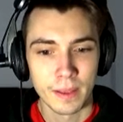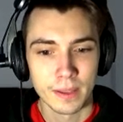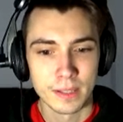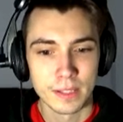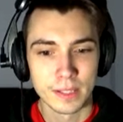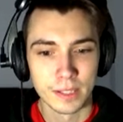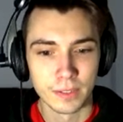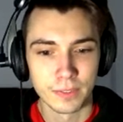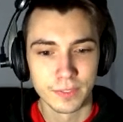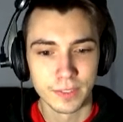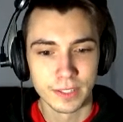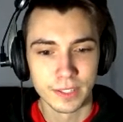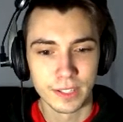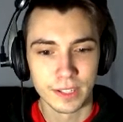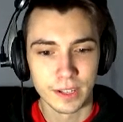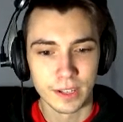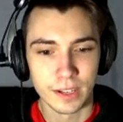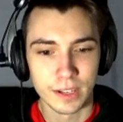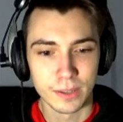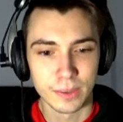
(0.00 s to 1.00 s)
Still
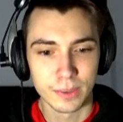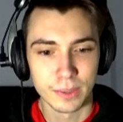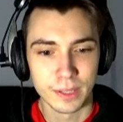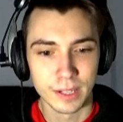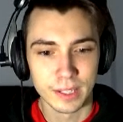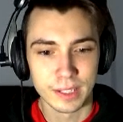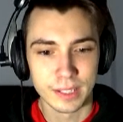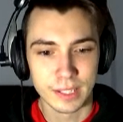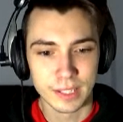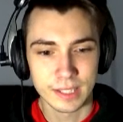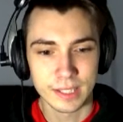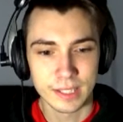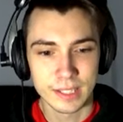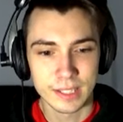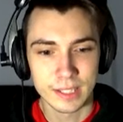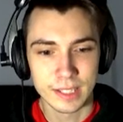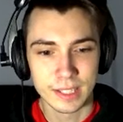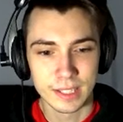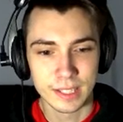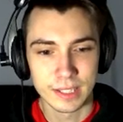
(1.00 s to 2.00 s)
feeling awkward, I take a
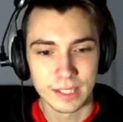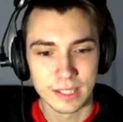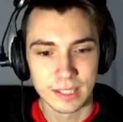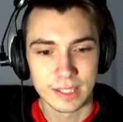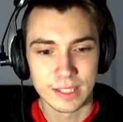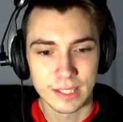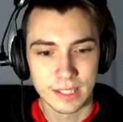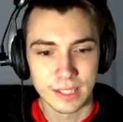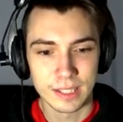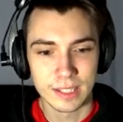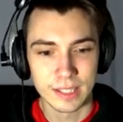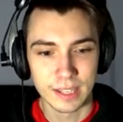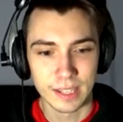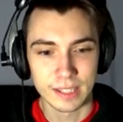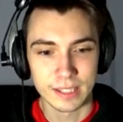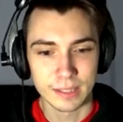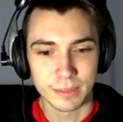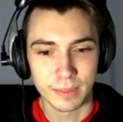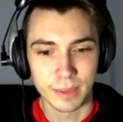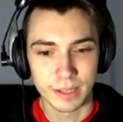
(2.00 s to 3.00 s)
seat
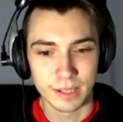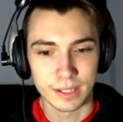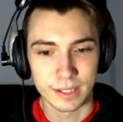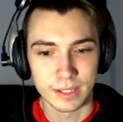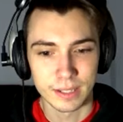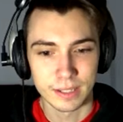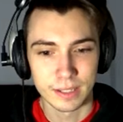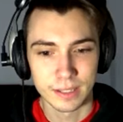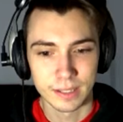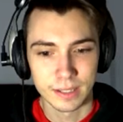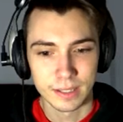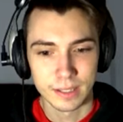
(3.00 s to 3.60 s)
next to Monica.